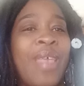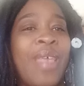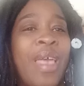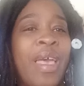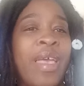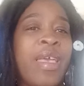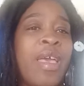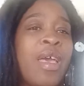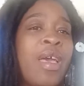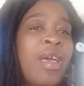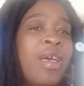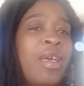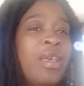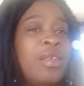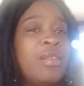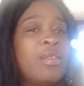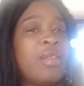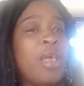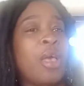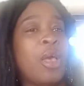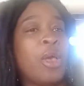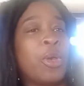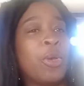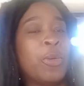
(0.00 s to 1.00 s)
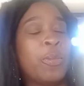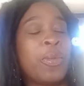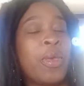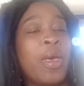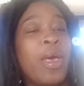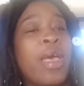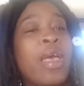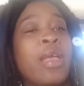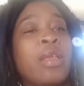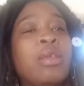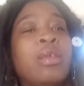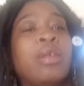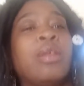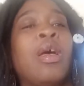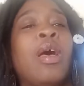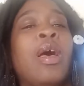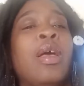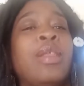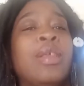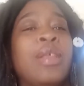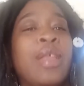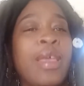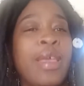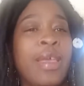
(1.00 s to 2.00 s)
Hi guys, I hope y'all had good
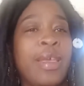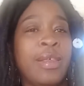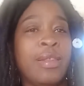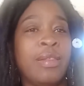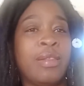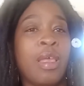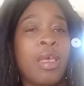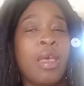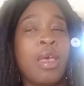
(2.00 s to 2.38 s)
holidays.